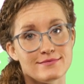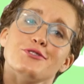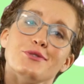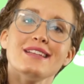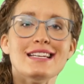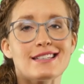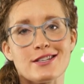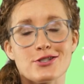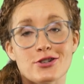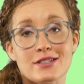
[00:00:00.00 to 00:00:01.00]
Due to these
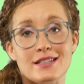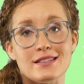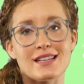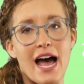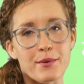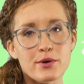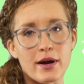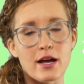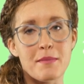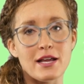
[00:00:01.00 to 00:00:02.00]
uncertainties, I would
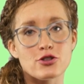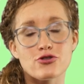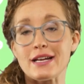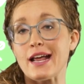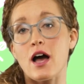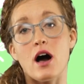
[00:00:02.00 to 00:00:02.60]
recommend treating